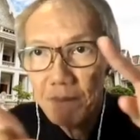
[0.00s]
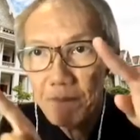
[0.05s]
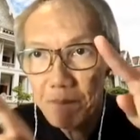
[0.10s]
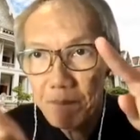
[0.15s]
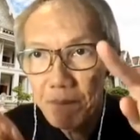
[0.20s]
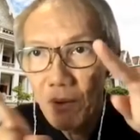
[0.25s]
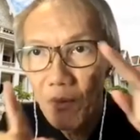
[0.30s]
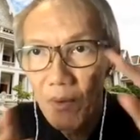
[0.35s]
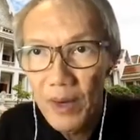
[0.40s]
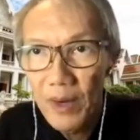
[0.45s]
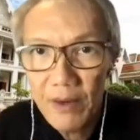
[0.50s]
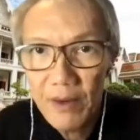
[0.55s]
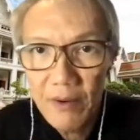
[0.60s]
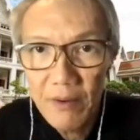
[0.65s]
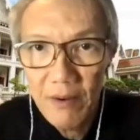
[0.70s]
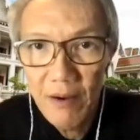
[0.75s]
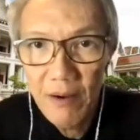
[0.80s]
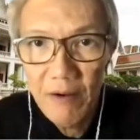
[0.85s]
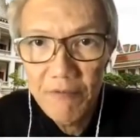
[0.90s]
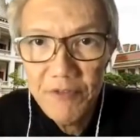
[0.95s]
port
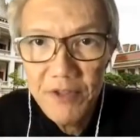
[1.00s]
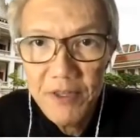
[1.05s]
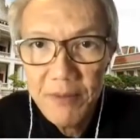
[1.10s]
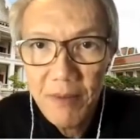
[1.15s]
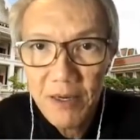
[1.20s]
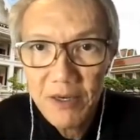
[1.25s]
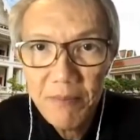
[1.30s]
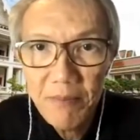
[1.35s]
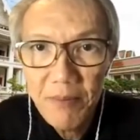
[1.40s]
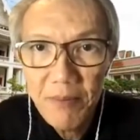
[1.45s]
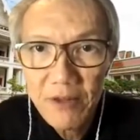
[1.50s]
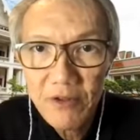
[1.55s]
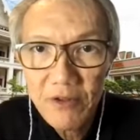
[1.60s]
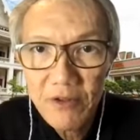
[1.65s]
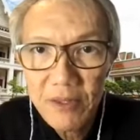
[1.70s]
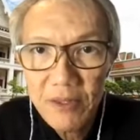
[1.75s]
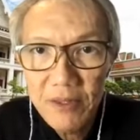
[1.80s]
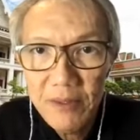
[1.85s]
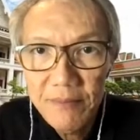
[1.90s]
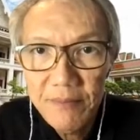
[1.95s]
of the
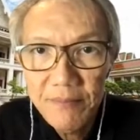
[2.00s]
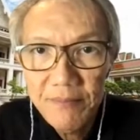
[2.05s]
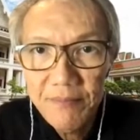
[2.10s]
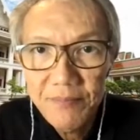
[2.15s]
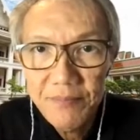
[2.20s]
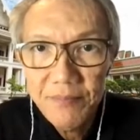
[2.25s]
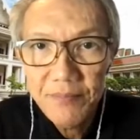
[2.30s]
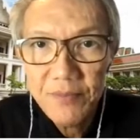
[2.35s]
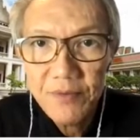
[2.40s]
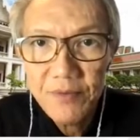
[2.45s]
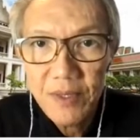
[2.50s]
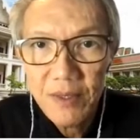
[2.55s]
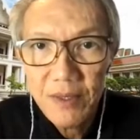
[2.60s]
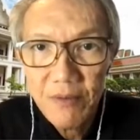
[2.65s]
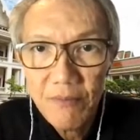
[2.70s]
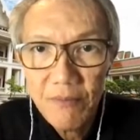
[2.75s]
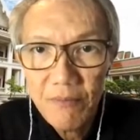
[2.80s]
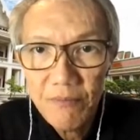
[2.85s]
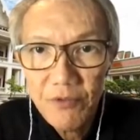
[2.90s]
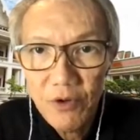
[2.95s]
multiplexer.
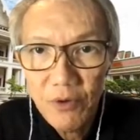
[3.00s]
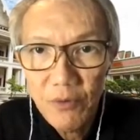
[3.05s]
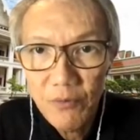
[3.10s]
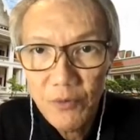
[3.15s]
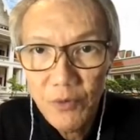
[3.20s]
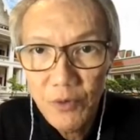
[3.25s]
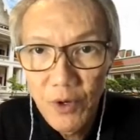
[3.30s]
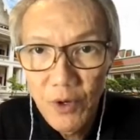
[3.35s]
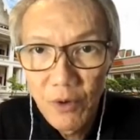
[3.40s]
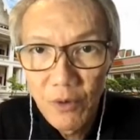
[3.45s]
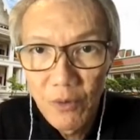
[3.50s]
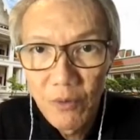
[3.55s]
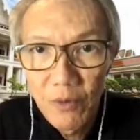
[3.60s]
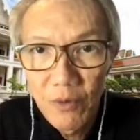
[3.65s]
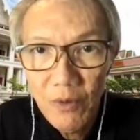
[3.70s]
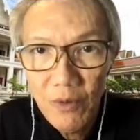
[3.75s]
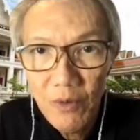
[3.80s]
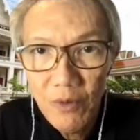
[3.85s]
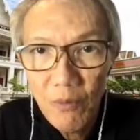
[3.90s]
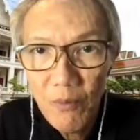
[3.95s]
So you know
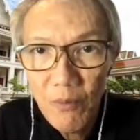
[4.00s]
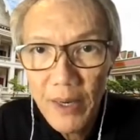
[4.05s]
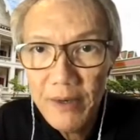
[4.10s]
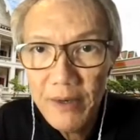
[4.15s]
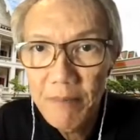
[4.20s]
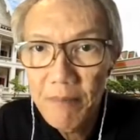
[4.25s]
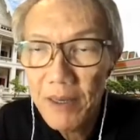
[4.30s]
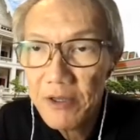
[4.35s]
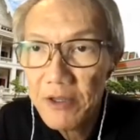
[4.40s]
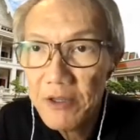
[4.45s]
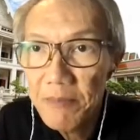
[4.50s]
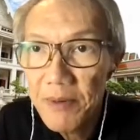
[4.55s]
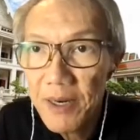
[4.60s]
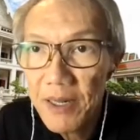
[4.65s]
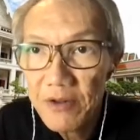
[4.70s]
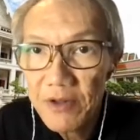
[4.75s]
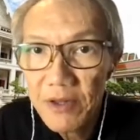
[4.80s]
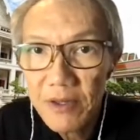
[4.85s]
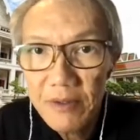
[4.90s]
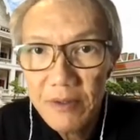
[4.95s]
when the
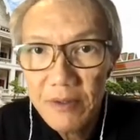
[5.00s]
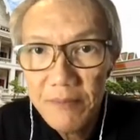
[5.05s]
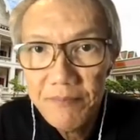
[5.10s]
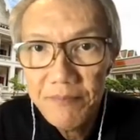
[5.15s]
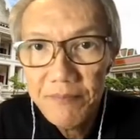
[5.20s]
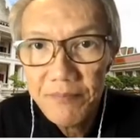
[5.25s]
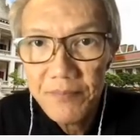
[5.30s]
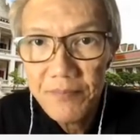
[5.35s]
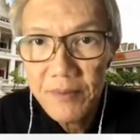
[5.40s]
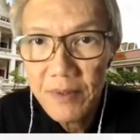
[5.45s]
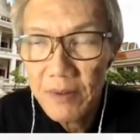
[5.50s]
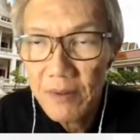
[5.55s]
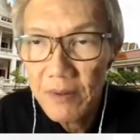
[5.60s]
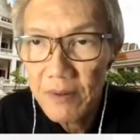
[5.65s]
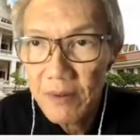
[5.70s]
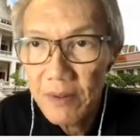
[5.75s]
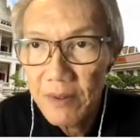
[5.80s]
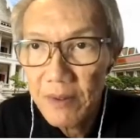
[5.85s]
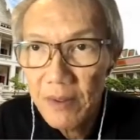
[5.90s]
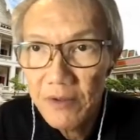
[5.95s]
multiplexer
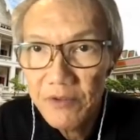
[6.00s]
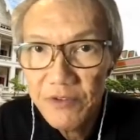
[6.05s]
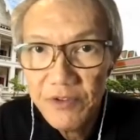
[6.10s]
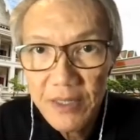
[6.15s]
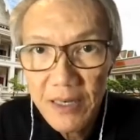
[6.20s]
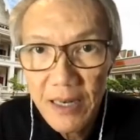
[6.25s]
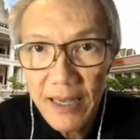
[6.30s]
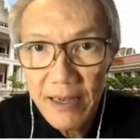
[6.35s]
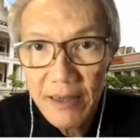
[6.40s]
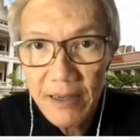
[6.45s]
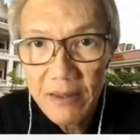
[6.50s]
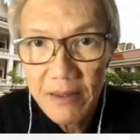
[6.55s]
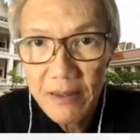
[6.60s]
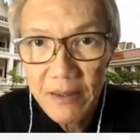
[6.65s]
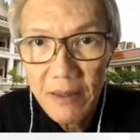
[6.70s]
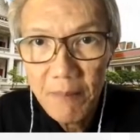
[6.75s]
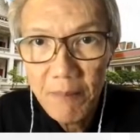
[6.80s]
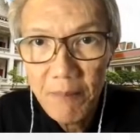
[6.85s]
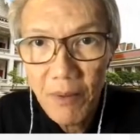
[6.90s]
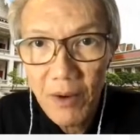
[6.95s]
select
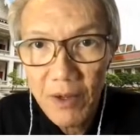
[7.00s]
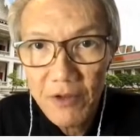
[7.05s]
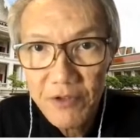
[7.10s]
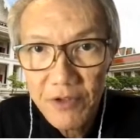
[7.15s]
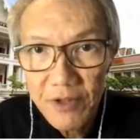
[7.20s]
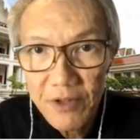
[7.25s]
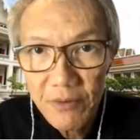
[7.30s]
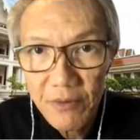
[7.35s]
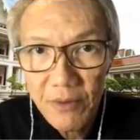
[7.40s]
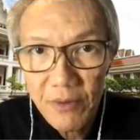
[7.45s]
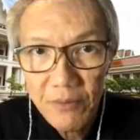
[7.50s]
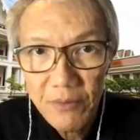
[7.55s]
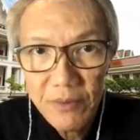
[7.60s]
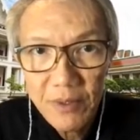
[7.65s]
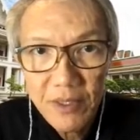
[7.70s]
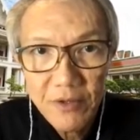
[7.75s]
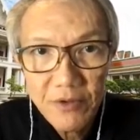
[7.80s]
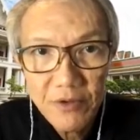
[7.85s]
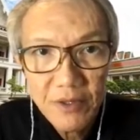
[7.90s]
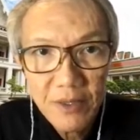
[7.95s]
port 0,
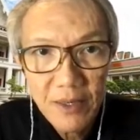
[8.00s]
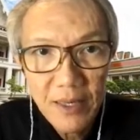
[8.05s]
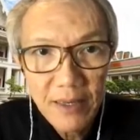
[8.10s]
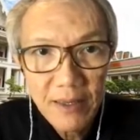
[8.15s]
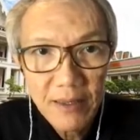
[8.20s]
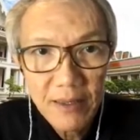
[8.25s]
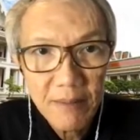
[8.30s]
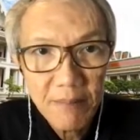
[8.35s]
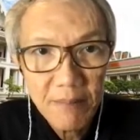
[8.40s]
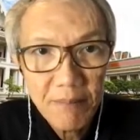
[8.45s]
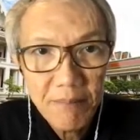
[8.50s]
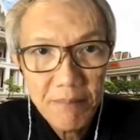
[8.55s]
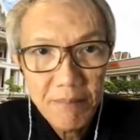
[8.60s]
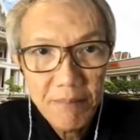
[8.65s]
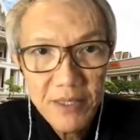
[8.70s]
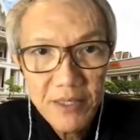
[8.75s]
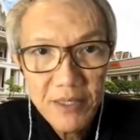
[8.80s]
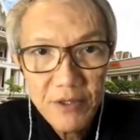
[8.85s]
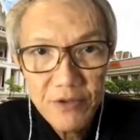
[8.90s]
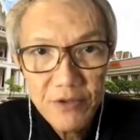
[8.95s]
it select a
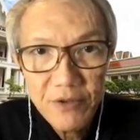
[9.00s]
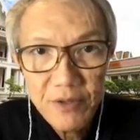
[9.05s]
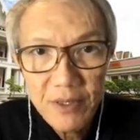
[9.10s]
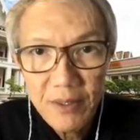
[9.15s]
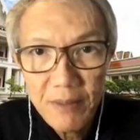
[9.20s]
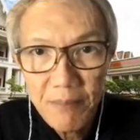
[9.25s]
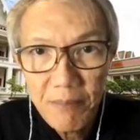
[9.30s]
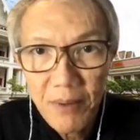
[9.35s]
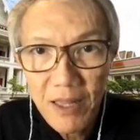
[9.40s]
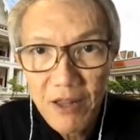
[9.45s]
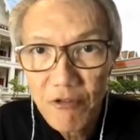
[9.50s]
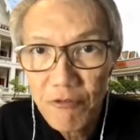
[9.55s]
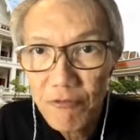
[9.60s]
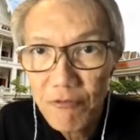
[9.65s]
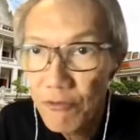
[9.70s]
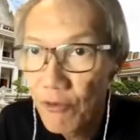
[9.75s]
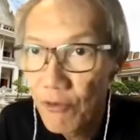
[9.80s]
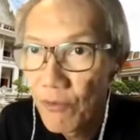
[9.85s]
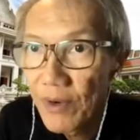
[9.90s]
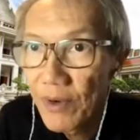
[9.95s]
PC plus
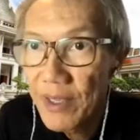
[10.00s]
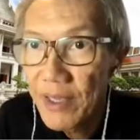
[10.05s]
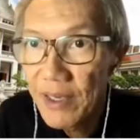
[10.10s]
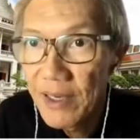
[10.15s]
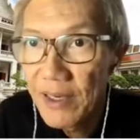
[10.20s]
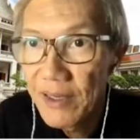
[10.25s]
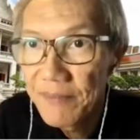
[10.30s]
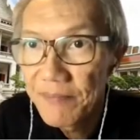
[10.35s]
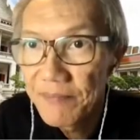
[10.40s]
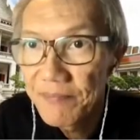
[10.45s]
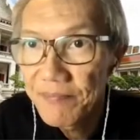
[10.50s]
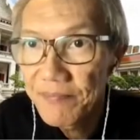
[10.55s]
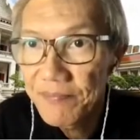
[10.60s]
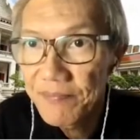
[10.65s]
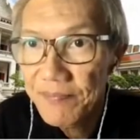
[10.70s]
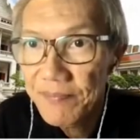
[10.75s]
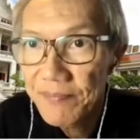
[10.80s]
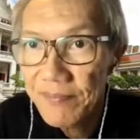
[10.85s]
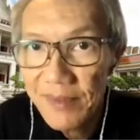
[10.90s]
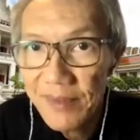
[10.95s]
4 here.
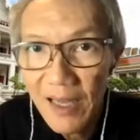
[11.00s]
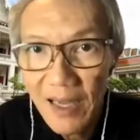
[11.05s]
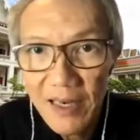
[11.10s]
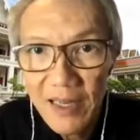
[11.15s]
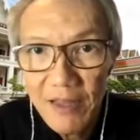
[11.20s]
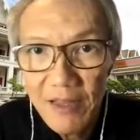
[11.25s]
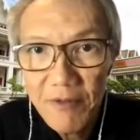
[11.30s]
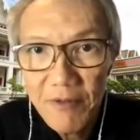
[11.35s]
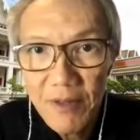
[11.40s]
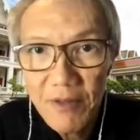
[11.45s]
And if it